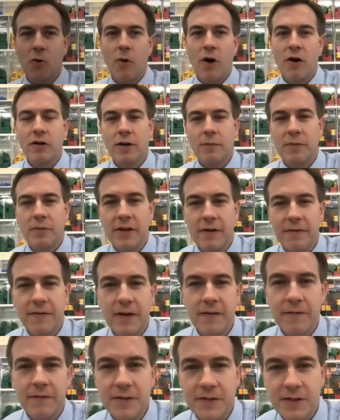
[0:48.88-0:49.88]
Welcome to the
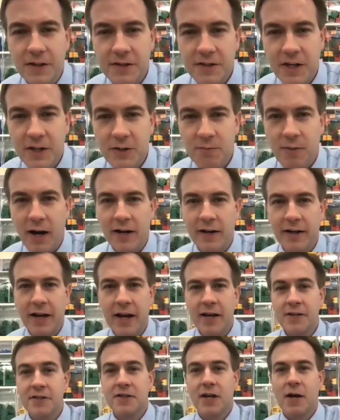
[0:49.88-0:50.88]
Fit for Success
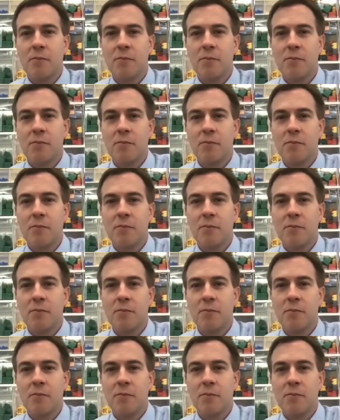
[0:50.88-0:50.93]
podcast.